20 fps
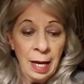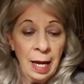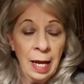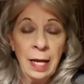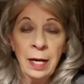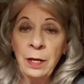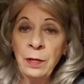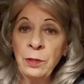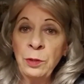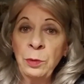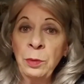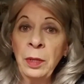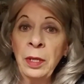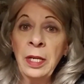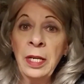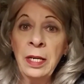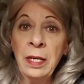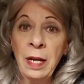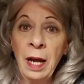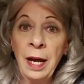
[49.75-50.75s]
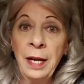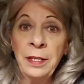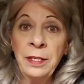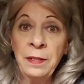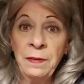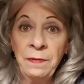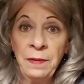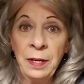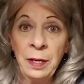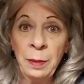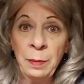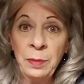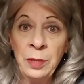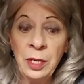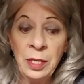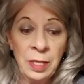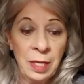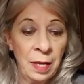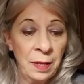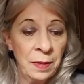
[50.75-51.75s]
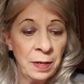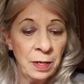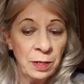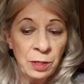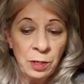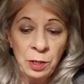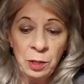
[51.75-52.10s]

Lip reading: And it was really nice of him to send these